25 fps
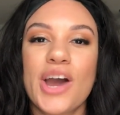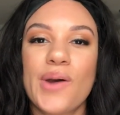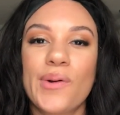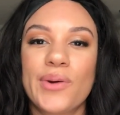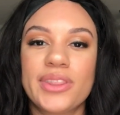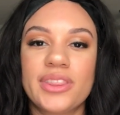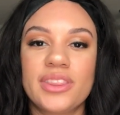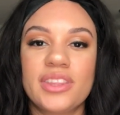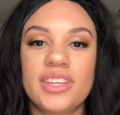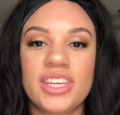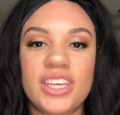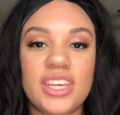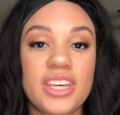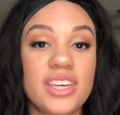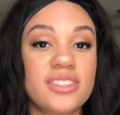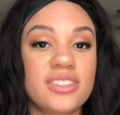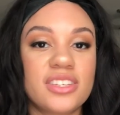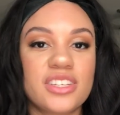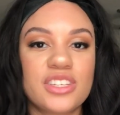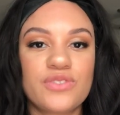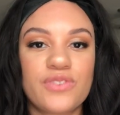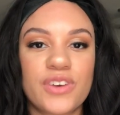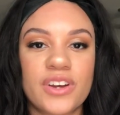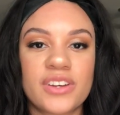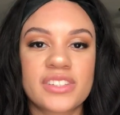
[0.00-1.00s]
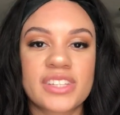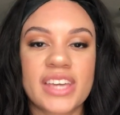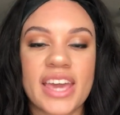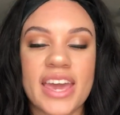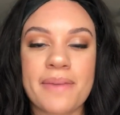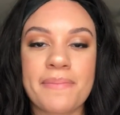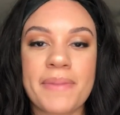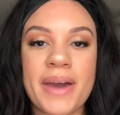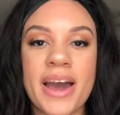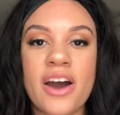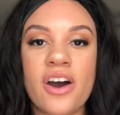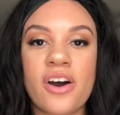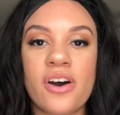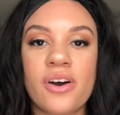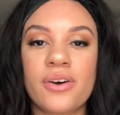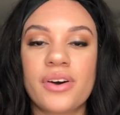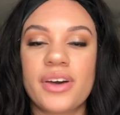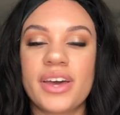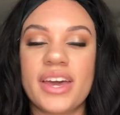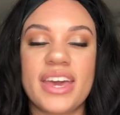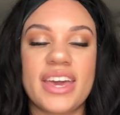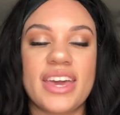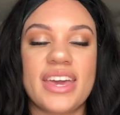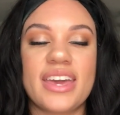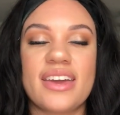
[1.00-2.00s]
when Yeezys first came out
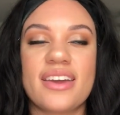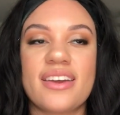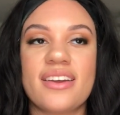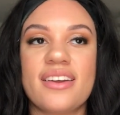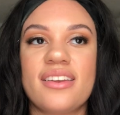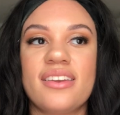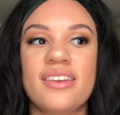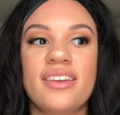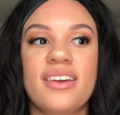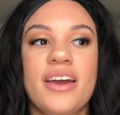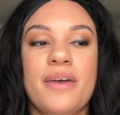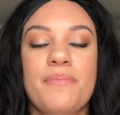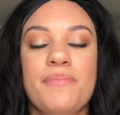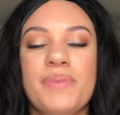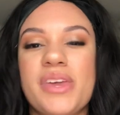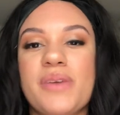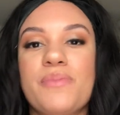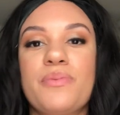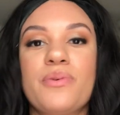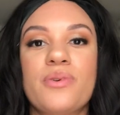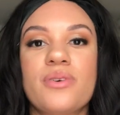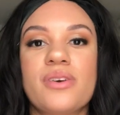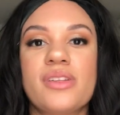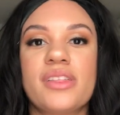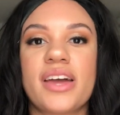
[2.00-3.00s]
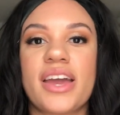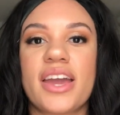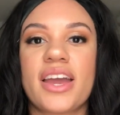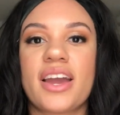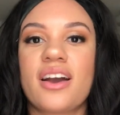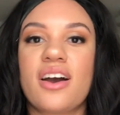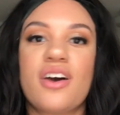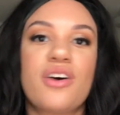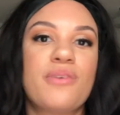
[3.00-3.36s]
and people were like,